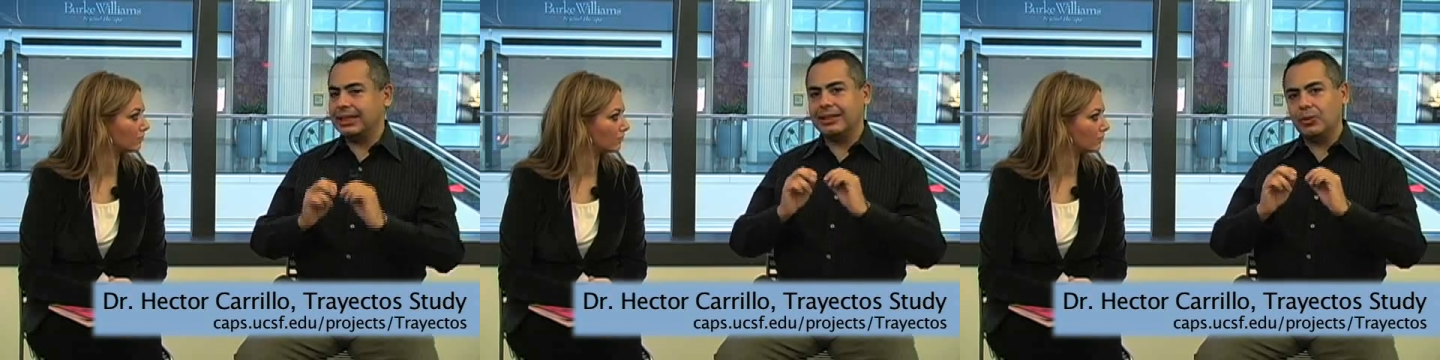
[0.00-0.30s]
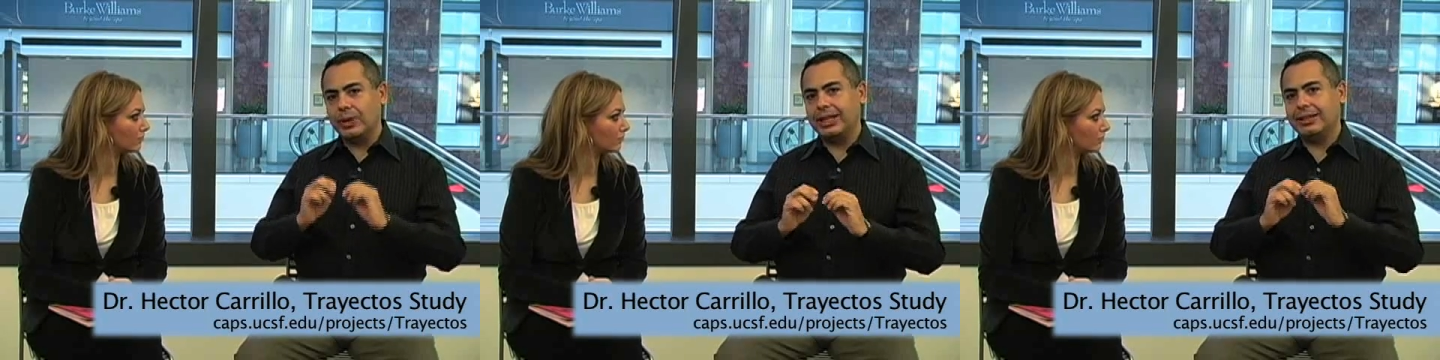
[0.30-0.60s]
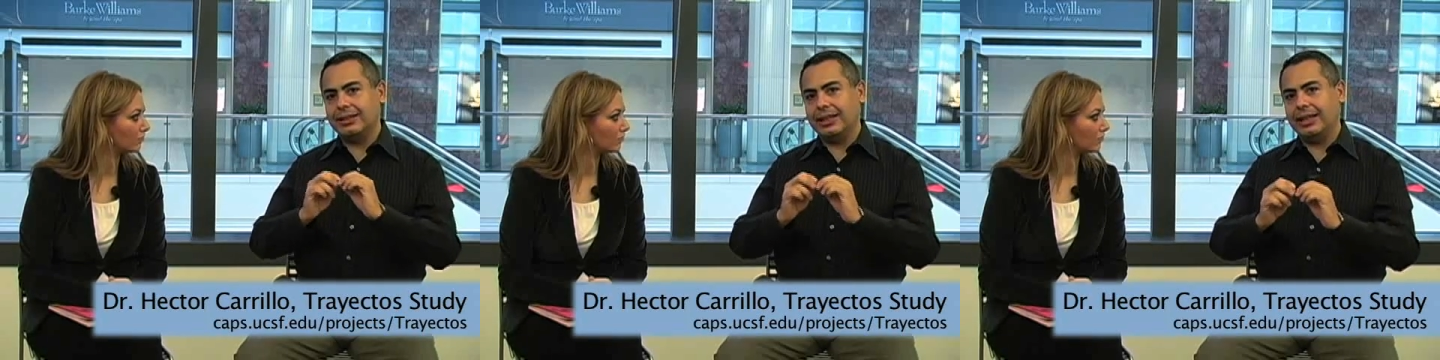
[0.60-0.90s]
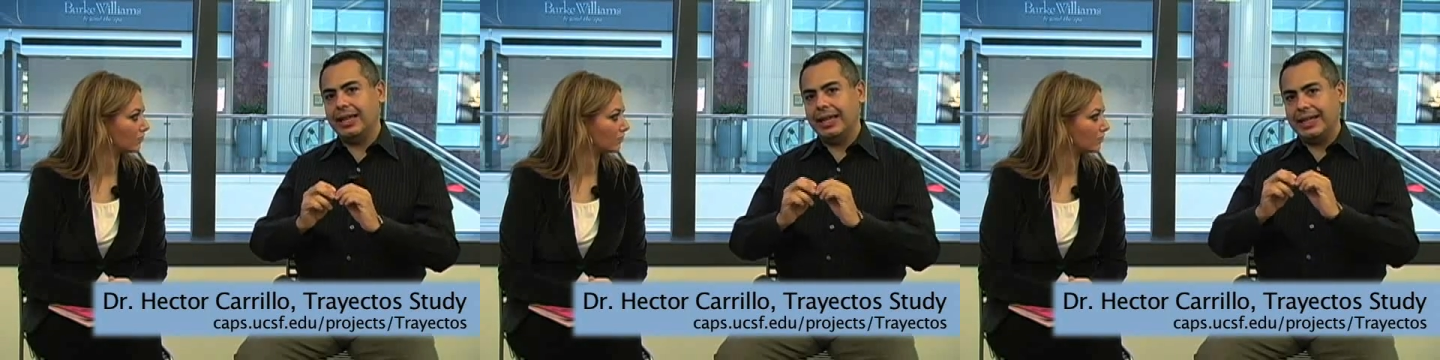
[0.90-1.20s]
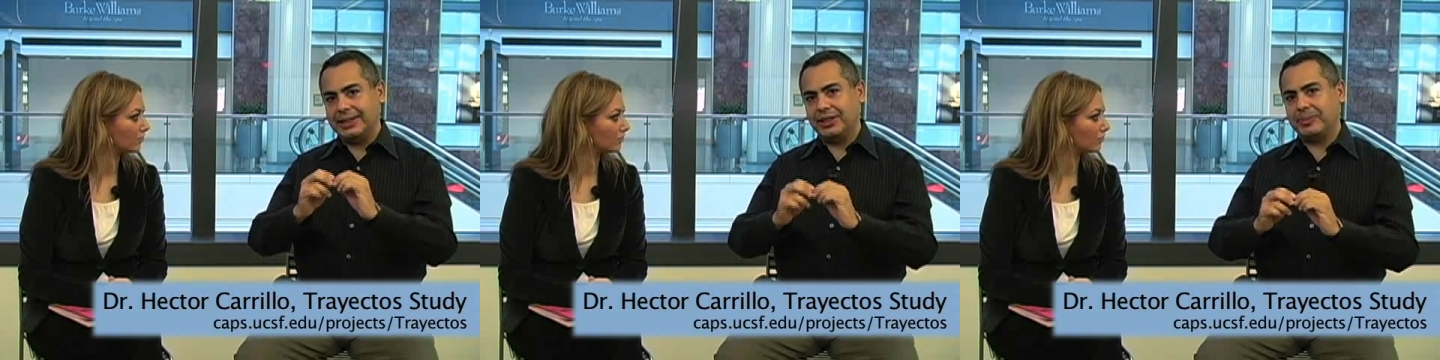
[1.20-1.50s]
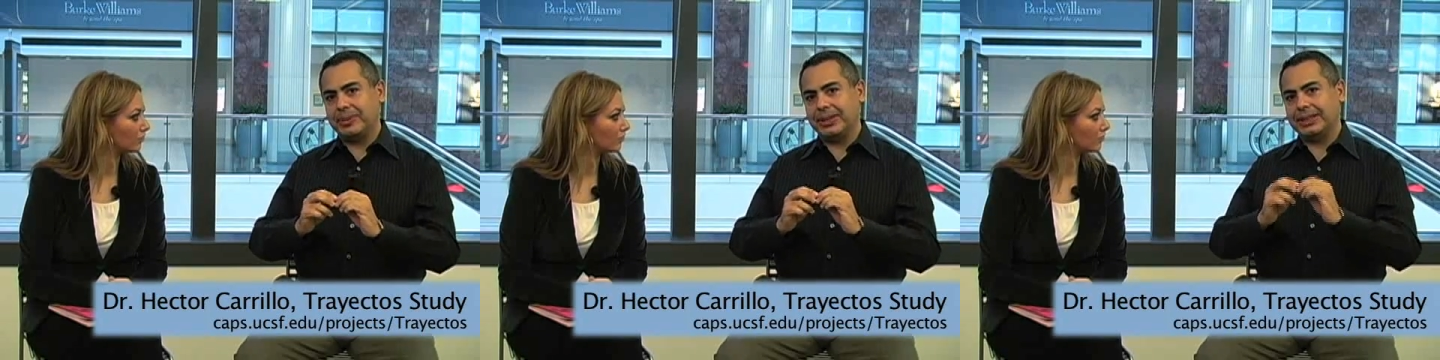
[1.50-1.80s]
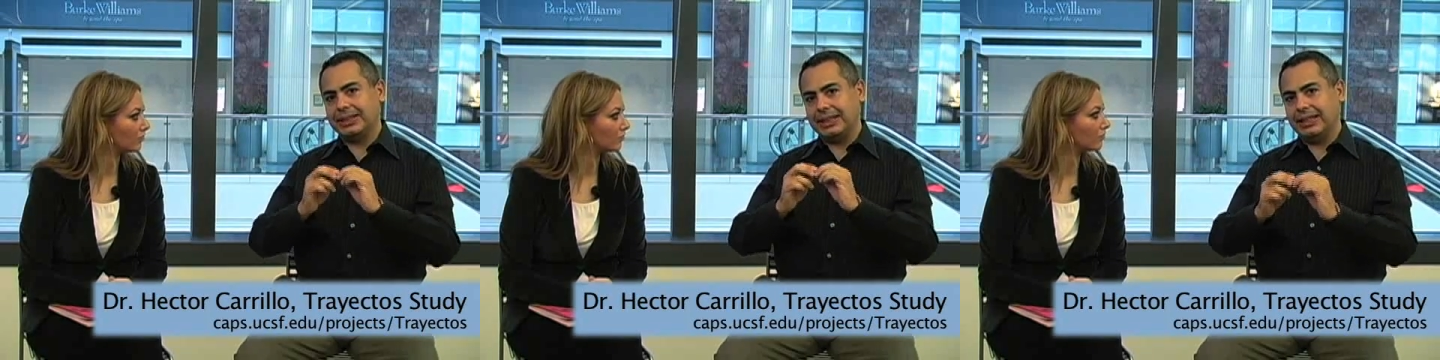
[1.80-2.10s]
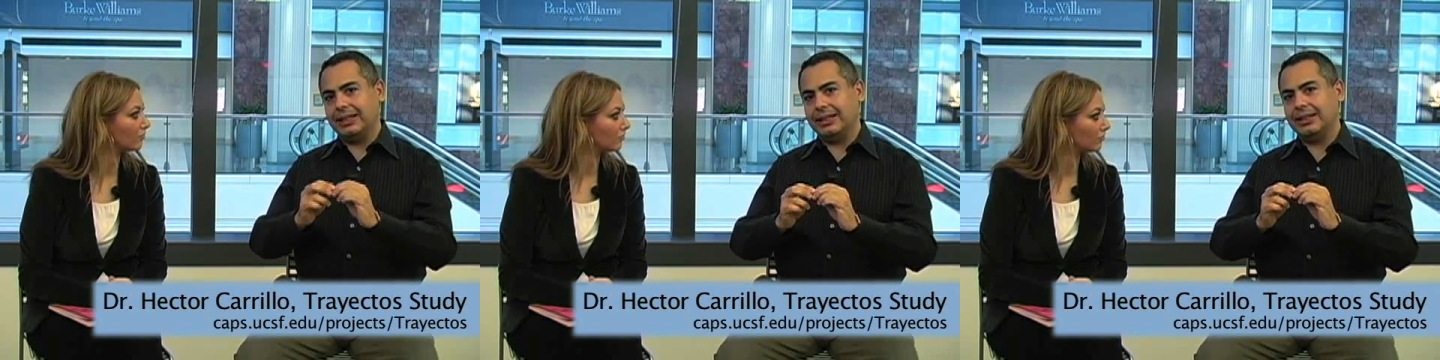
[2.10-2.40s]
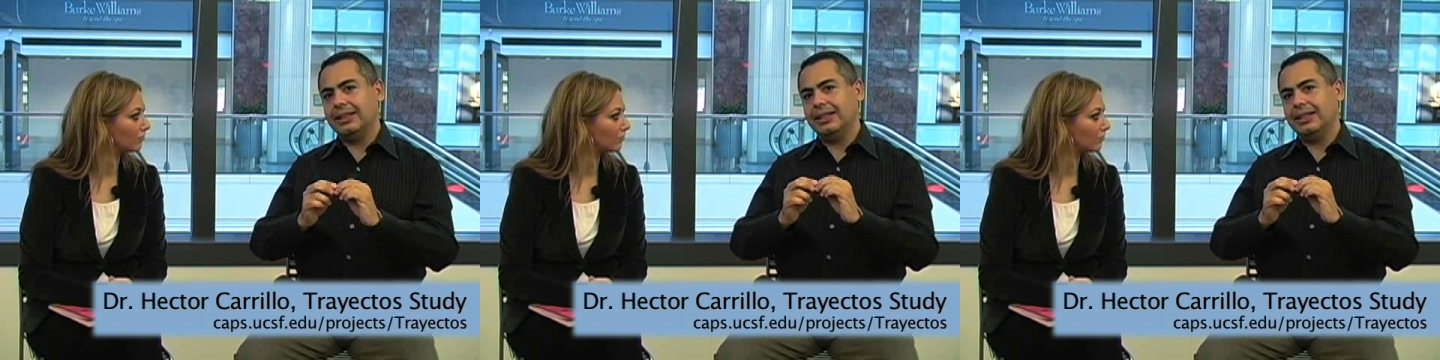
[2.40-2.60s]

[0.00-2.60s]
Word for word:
Speaker 1: and the way that they interpret uh,